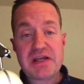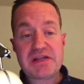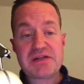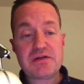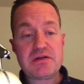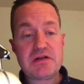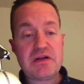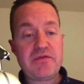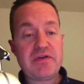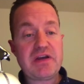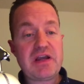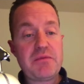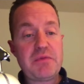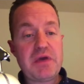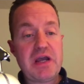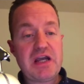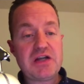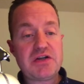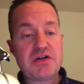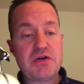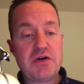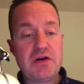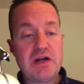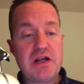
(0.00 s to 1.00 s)
Certificate
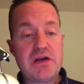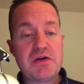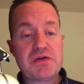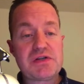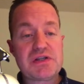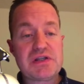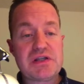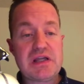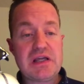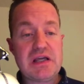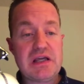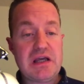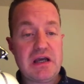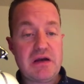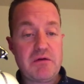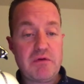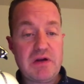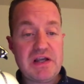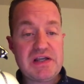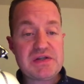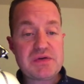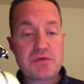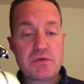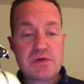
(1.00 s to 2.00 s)
Manager, and here's the
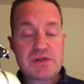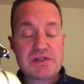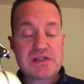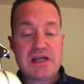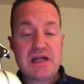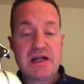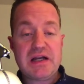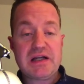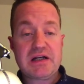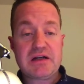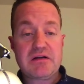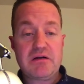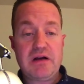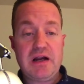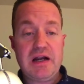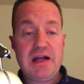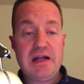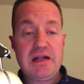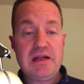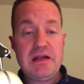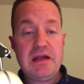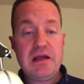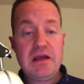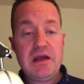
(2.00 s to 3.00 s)
resource that it
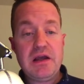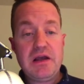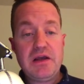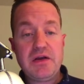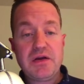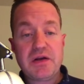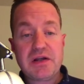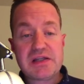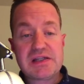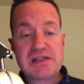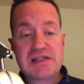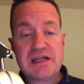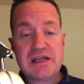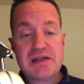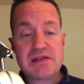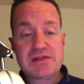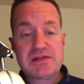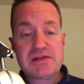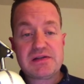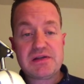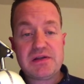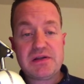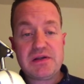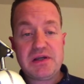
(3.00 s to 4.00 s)
created. You can see
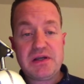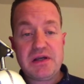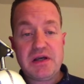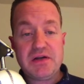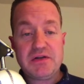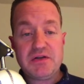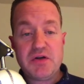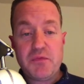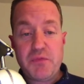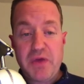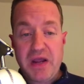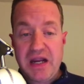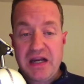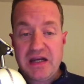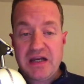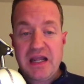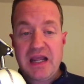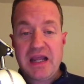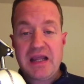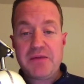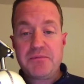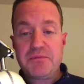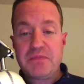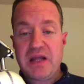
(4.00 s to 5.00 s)
it's the domain
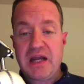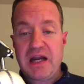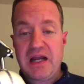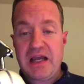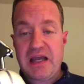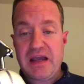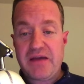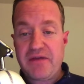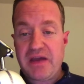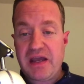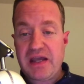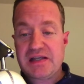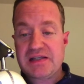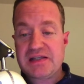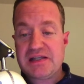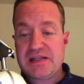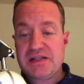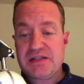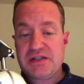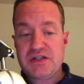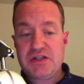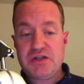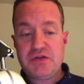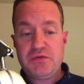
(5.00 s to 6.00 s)
name that I have
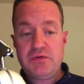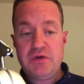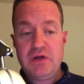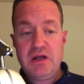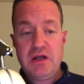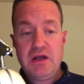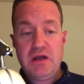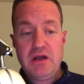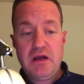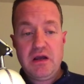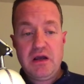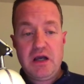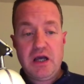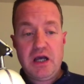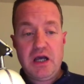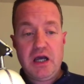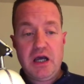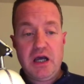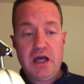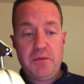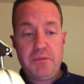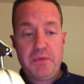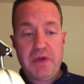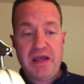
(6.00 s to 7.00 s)
access to.
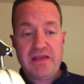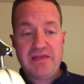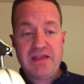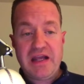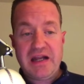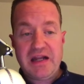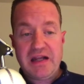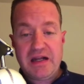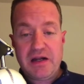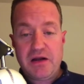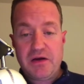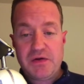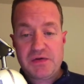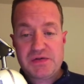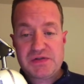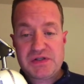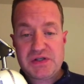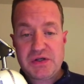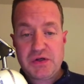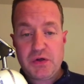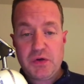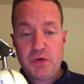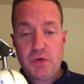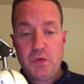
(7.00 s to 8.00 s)
And then it
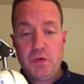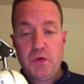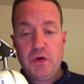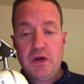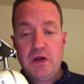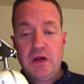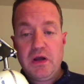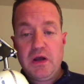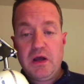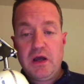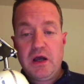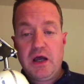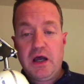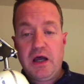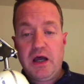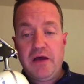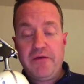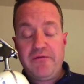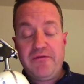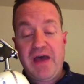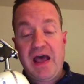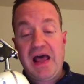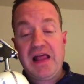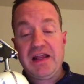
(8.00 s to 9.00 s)
also
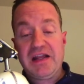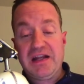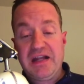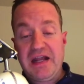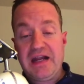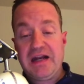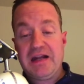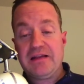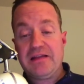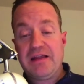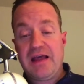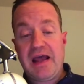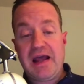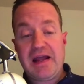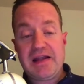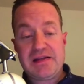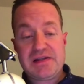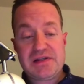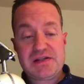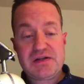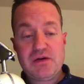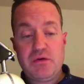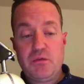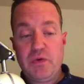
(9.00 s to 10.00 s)
validated that,
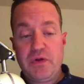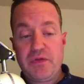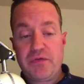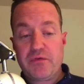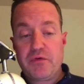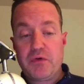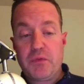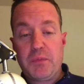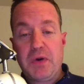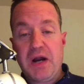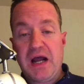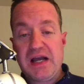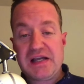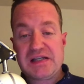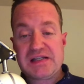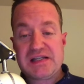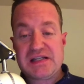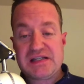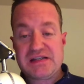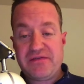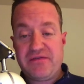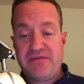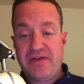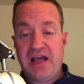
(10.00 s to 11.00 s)
and so went through a
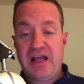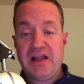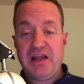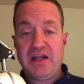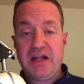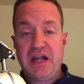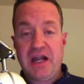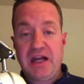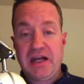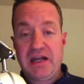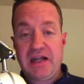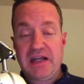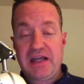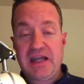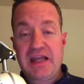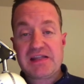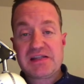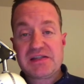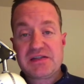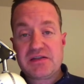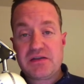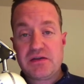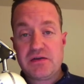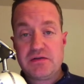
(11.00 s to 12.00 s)
process of validating
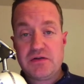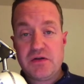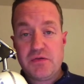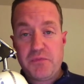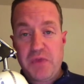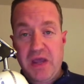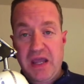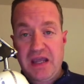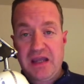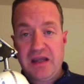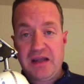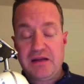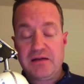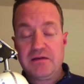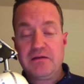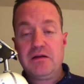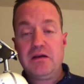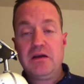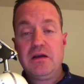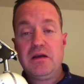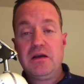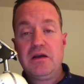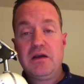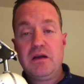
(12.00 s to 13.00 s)
against the domain,
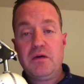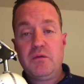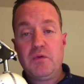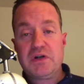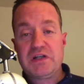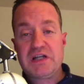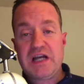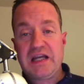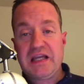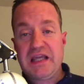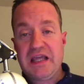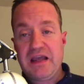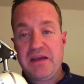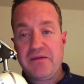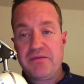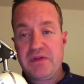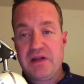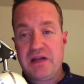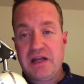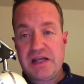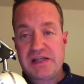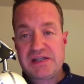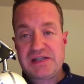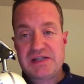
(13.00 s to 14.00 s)
which I gave
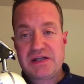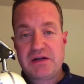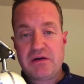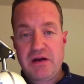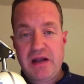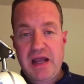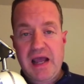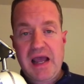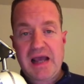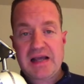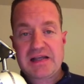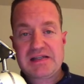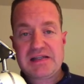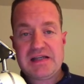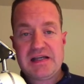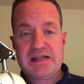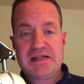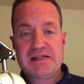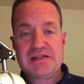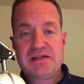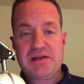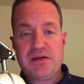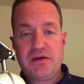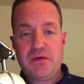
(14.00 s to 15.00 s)
the necessary
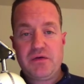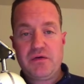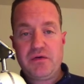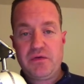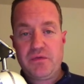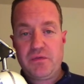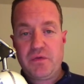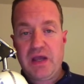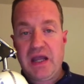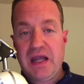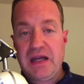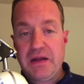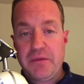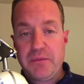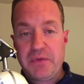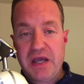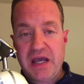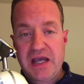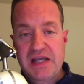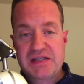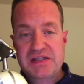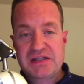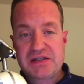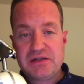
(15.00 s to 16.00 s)
access so
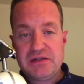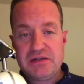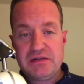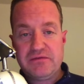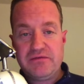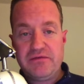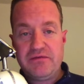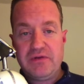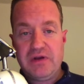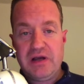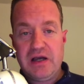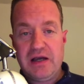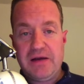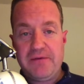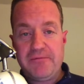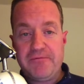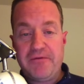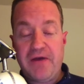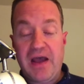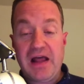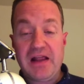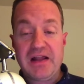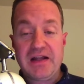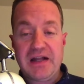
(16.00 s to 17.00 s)
AWS could
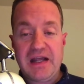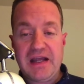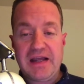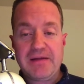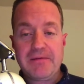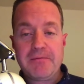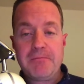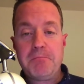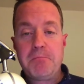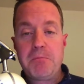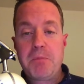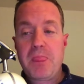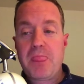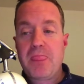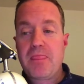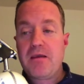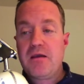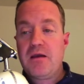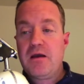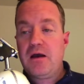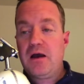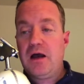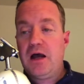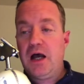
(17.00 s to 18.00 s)
validate
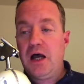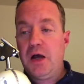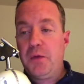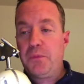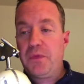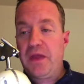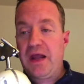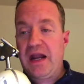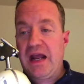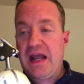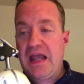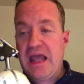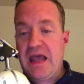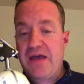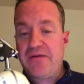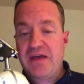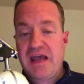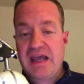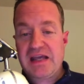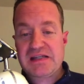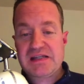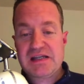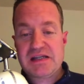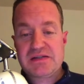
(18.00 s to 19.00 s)
that I have
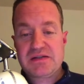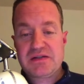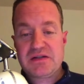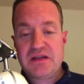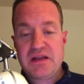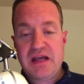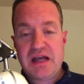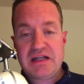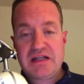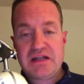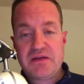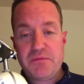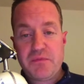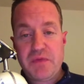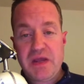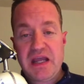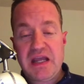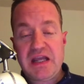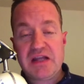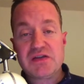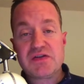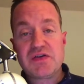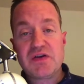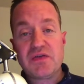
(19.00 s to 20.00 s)
access to that
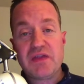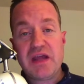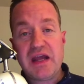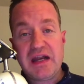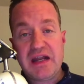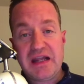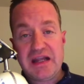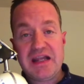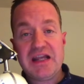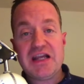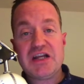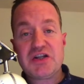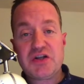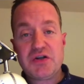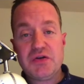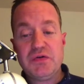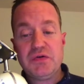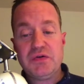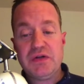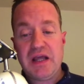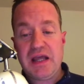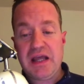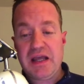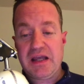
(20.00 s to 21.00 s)
domain. So then it
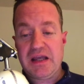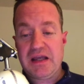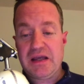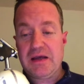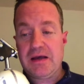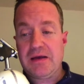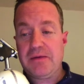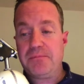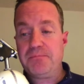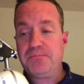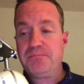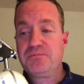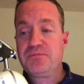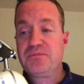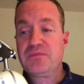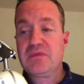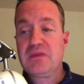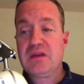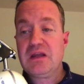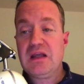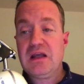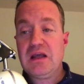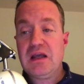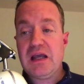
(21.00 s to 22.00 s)
issued a
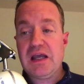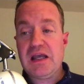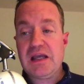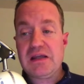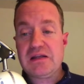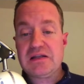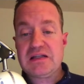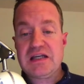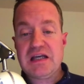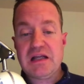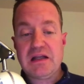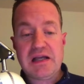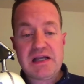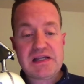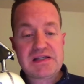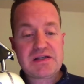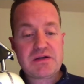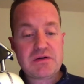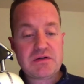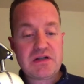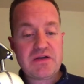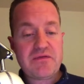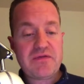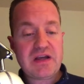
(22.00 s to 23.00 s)
TLS
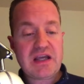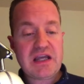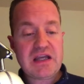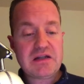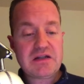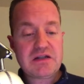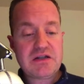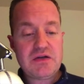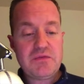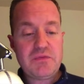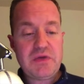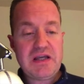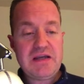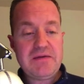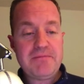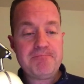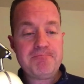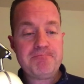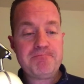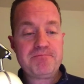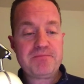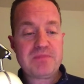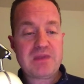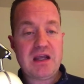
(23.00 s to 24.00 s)
certificate to me,
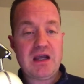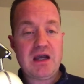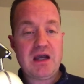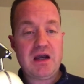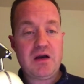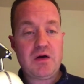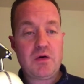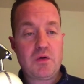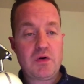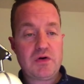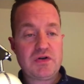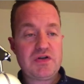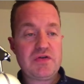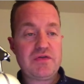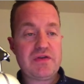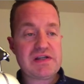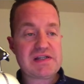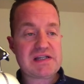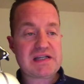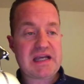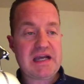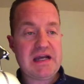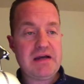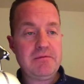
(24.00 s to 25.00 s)
or to
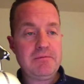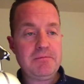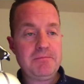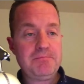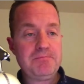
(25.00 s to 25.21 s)
this account.